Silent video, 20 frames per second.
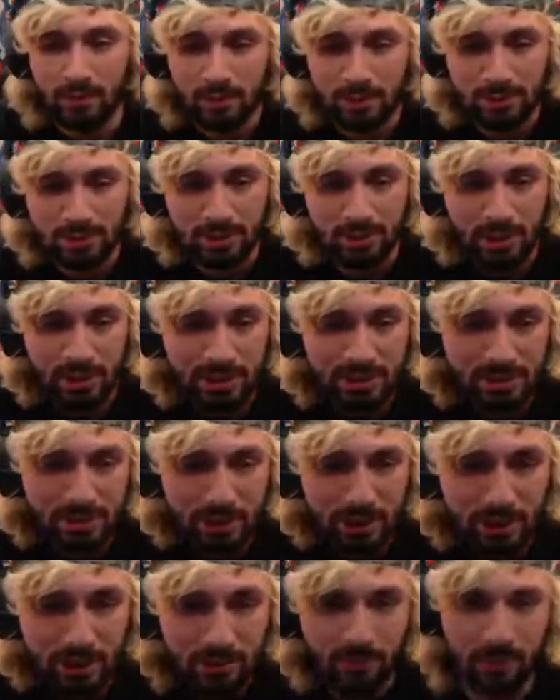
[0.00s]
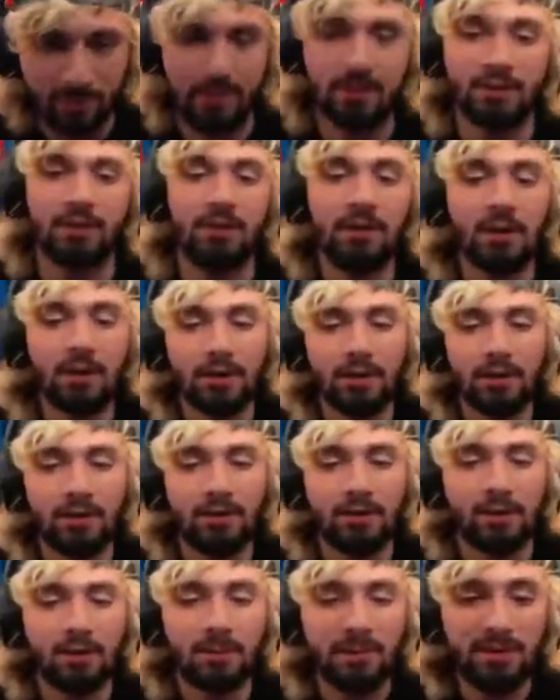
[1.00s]
should I? Should I or what?
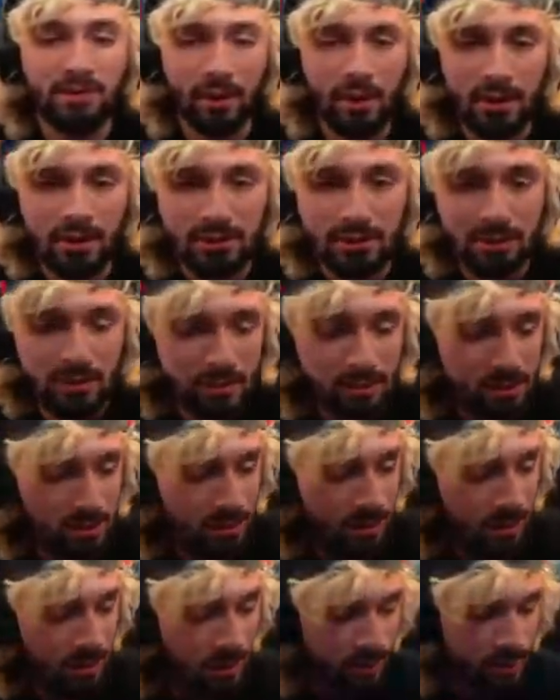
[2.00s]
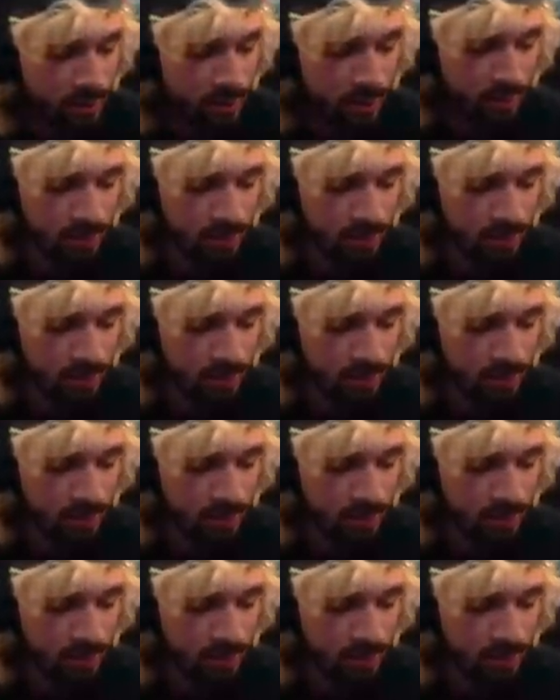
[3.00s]
Give me thoughts. Give me your thoughts.